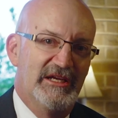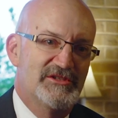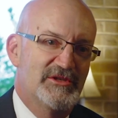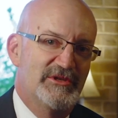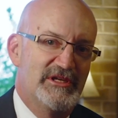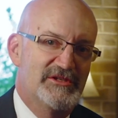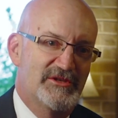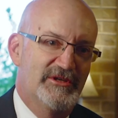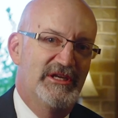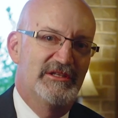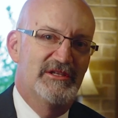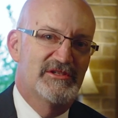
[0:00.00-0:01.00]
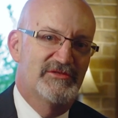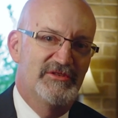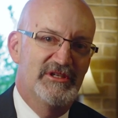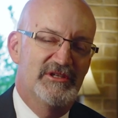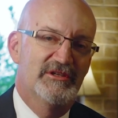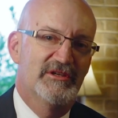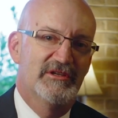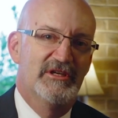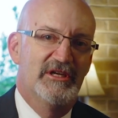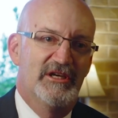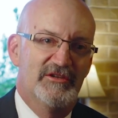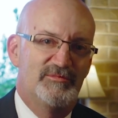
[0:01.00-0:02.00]
And so he's created this figure
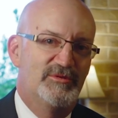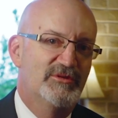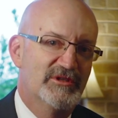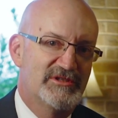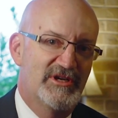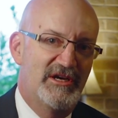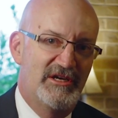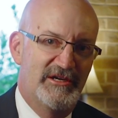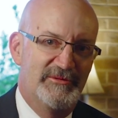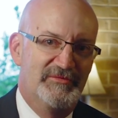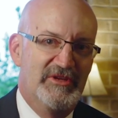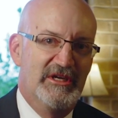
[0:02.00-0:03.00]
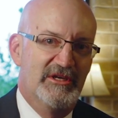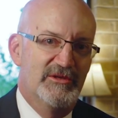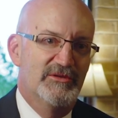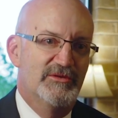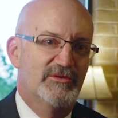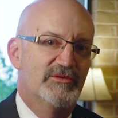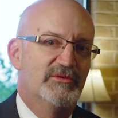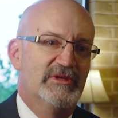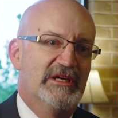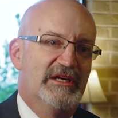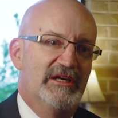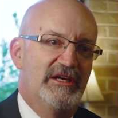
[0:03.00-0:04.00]
of poor Tom who
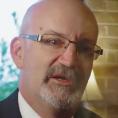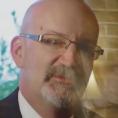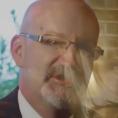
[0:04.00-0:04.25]
um,